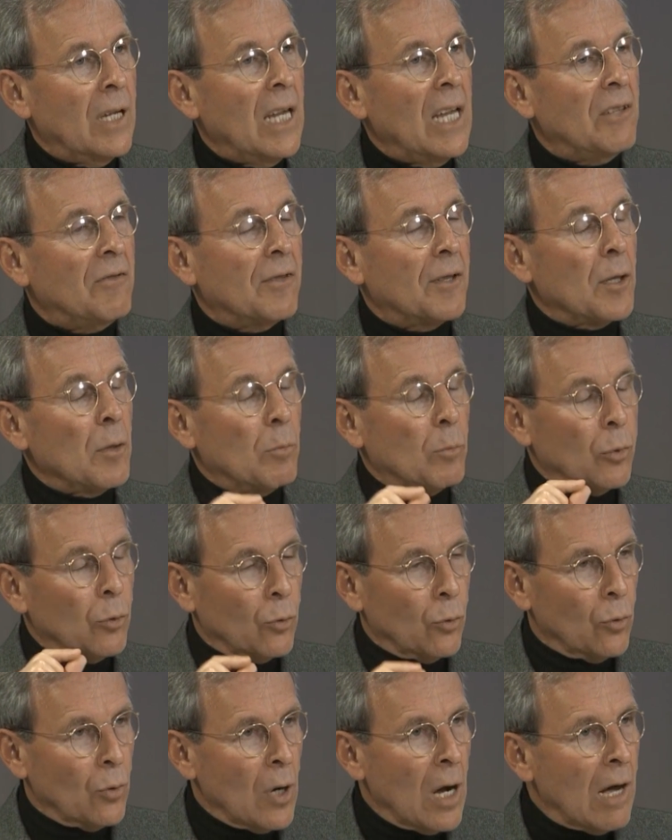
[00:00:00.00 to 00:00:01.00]
It's the
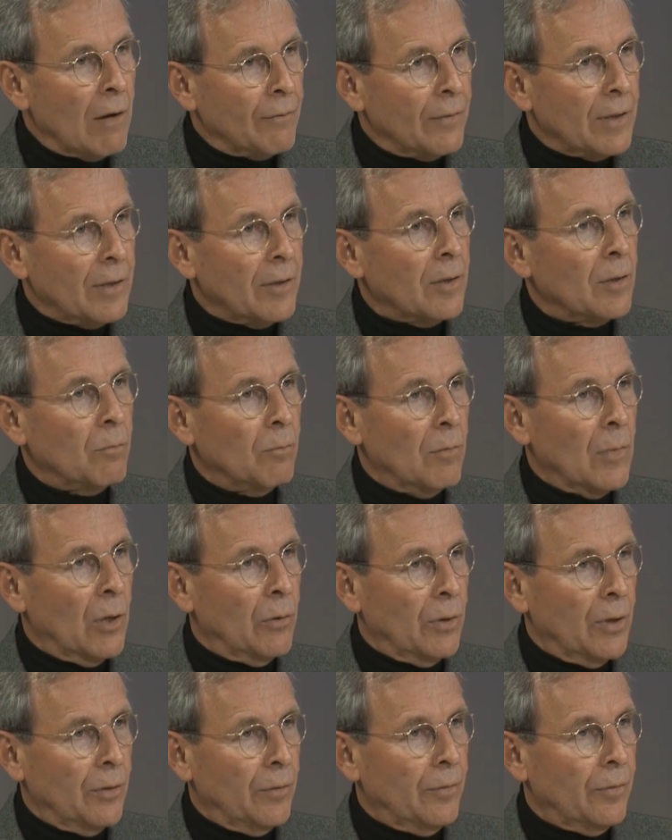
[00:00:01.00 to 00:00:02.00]
profit
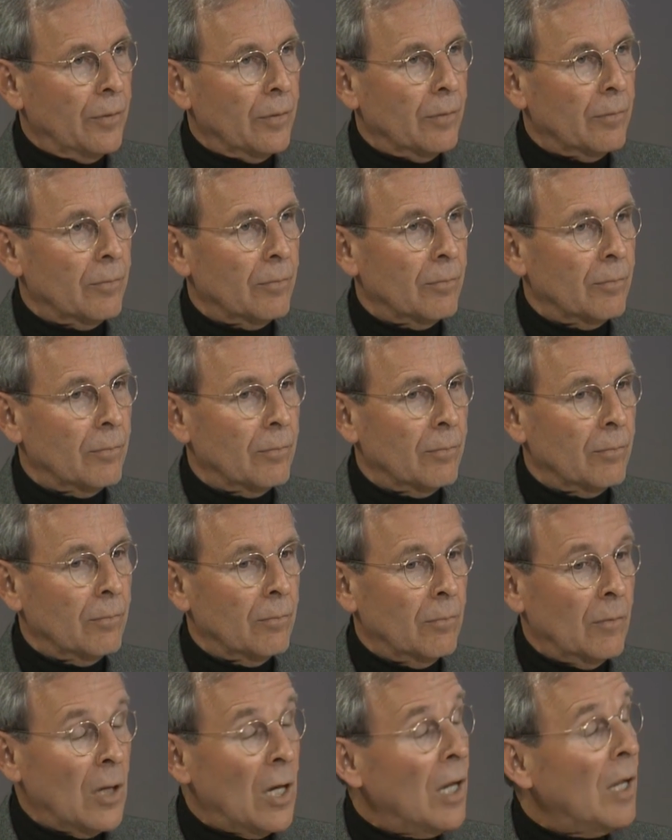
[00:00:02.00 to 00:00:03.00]
motive.
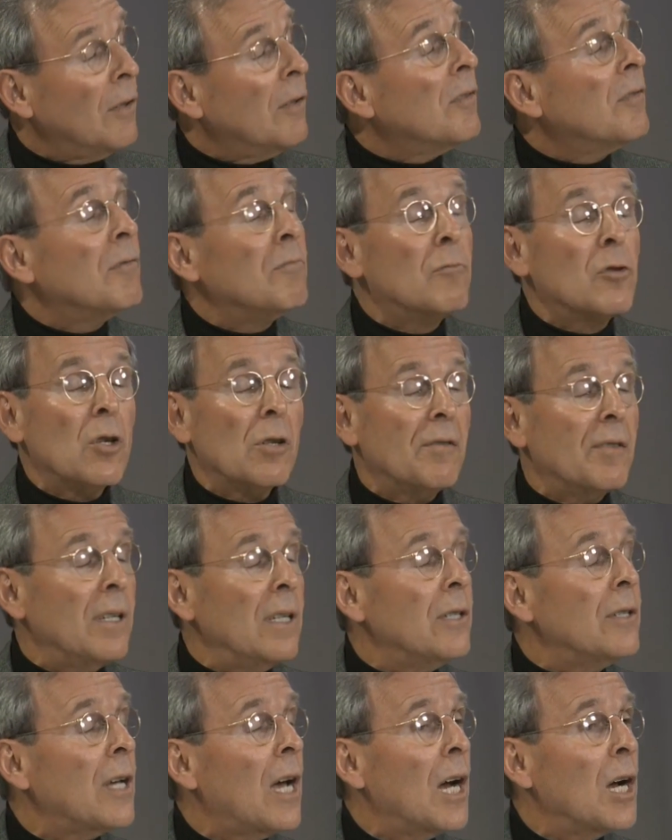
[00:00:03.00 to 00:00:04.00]
It's just the
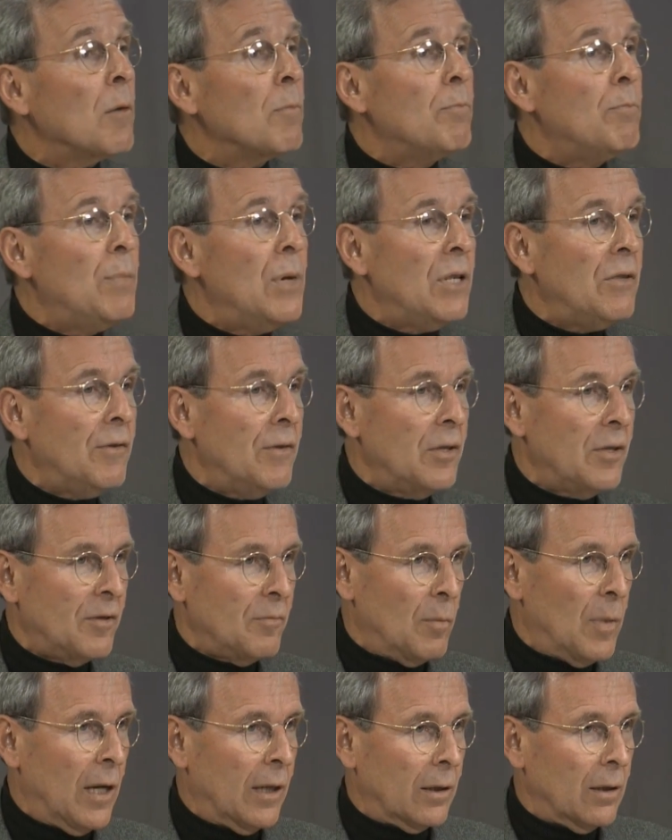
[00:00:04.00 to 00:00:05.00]
entire business
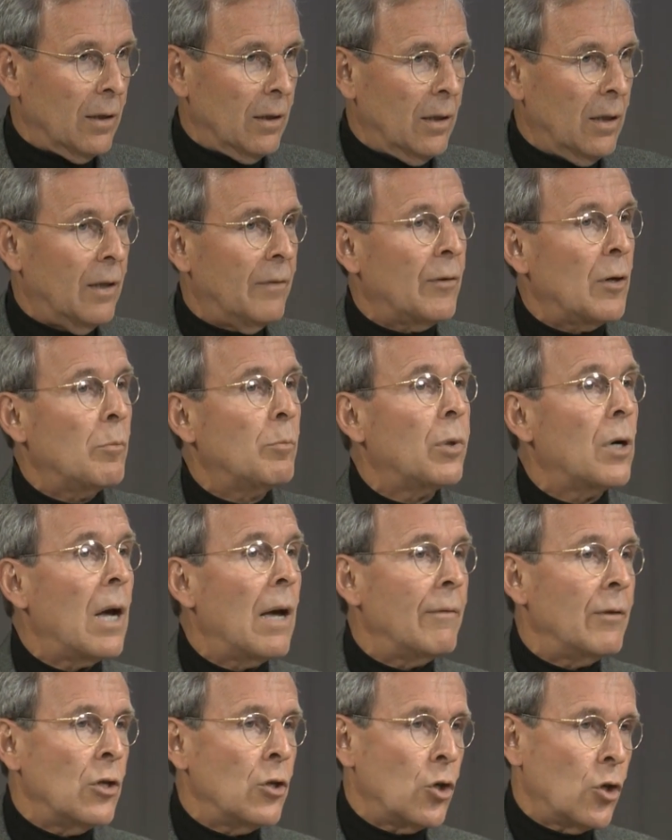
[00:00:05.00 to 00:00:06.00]
model of our
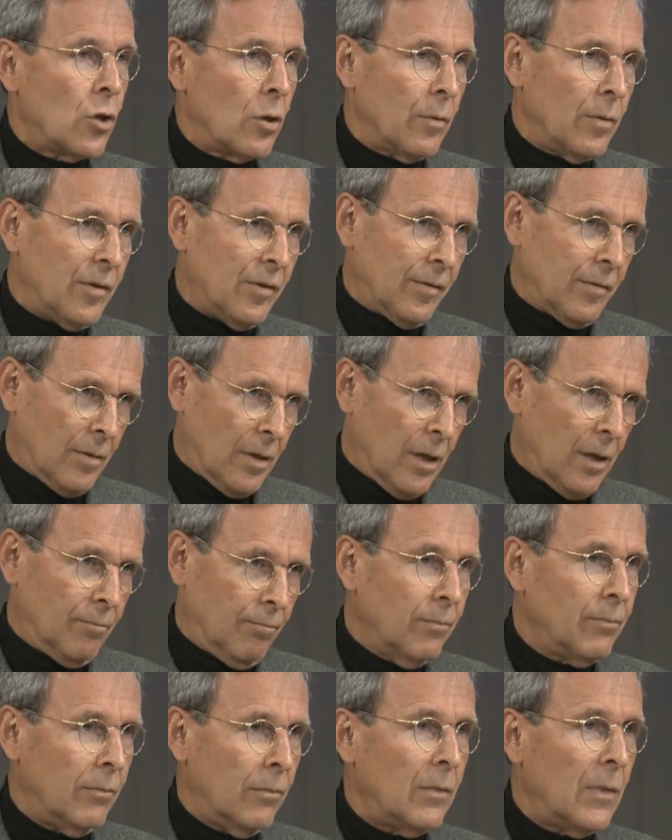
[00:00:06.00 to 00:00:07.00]
private insurance
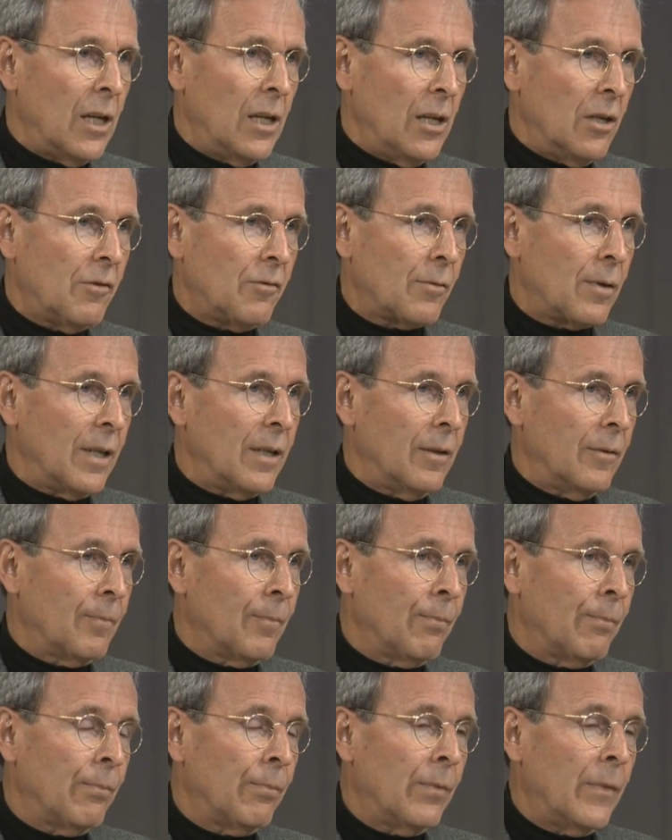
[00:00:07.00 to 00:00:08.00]
industry.
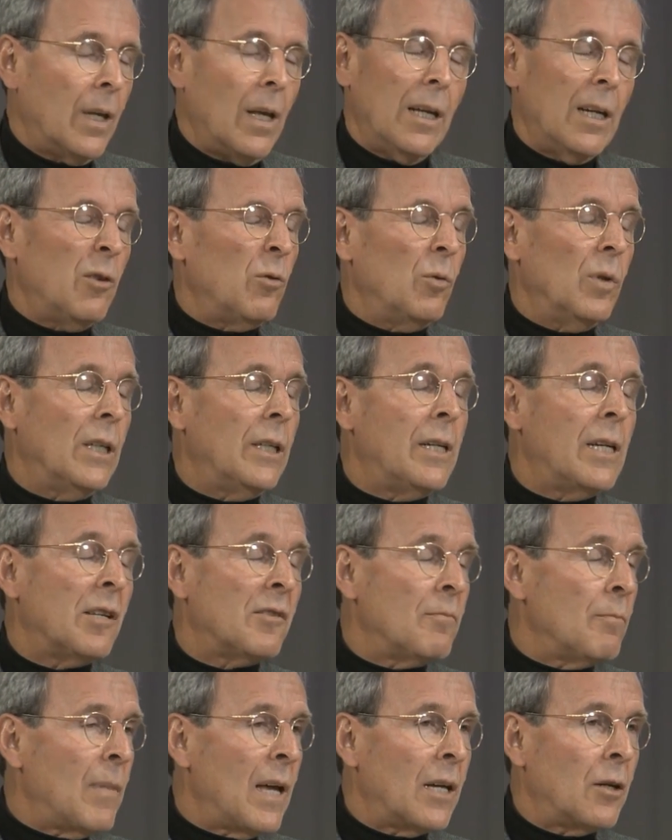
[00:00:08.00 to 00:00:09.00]
And it really
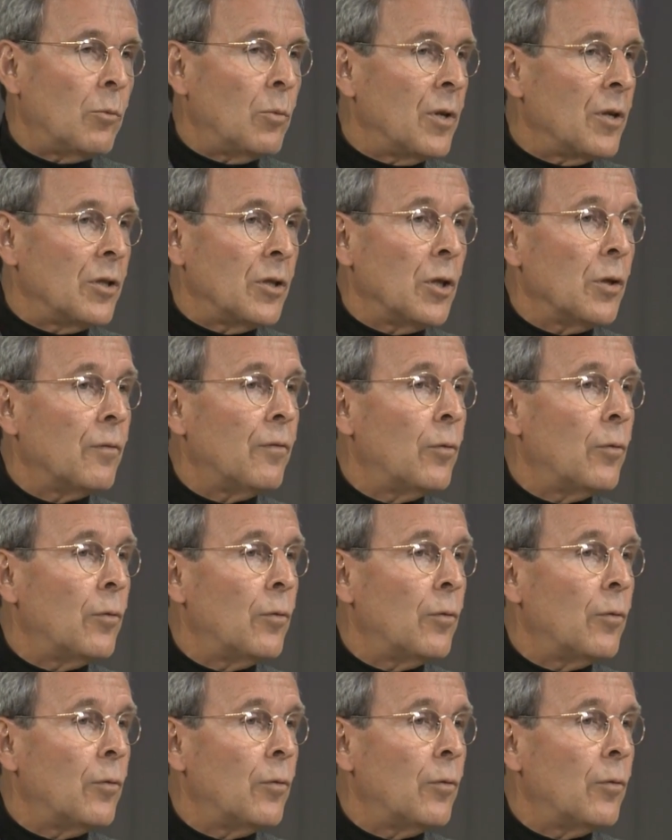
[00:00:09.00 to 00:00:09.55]
doesn't matter whether you're